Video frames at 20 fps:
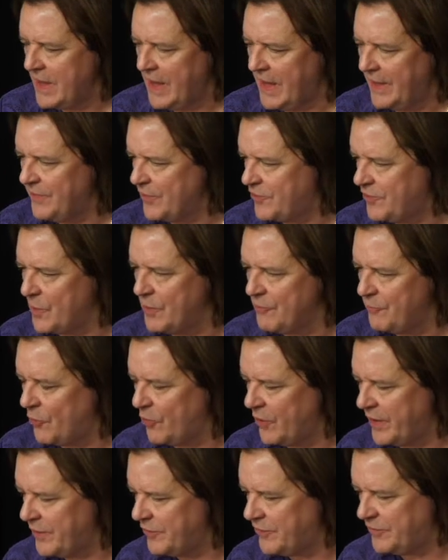And the two and
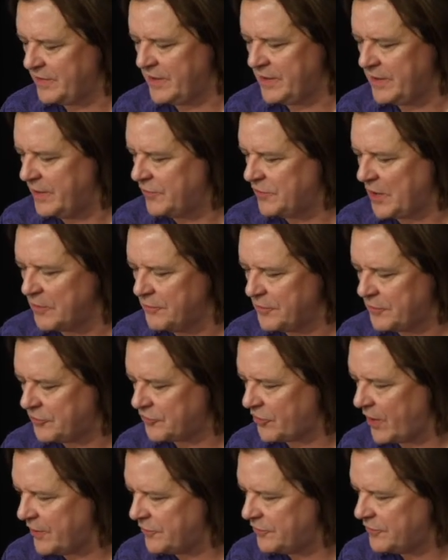four is, is
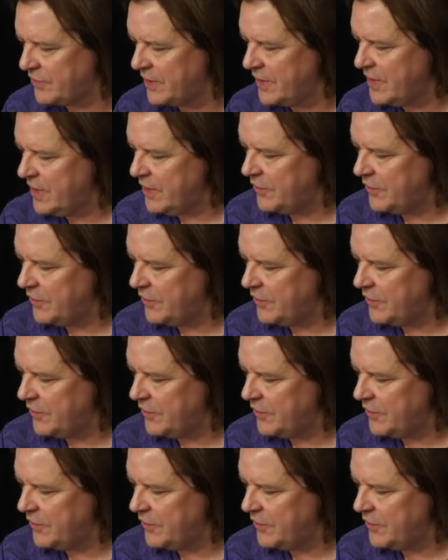overstressed.